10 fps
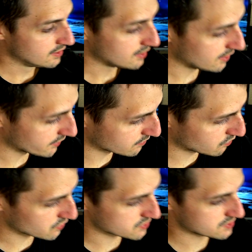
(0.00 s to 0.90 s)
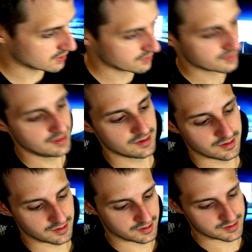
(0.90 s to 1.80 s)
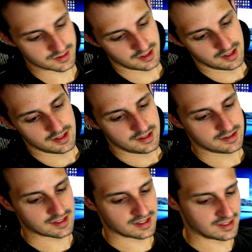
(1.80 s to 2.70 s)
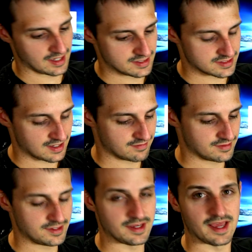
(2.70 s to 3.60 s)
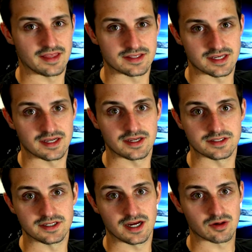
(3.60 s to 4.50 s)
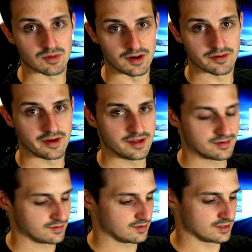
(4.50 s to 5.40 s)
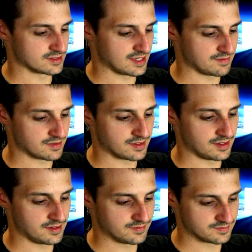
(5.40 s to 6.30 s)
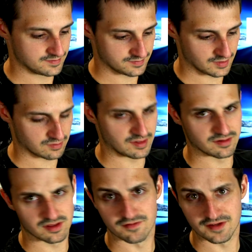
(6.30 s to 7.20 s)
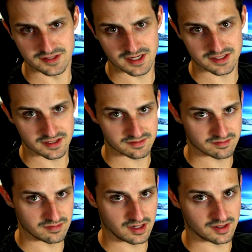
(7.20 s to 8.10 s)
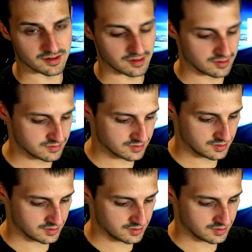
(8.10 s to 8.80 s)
The more subtle thing you'll notice is that the 970 and the 1080 Ti are rendering the same thing, rendering the PhysX on their own.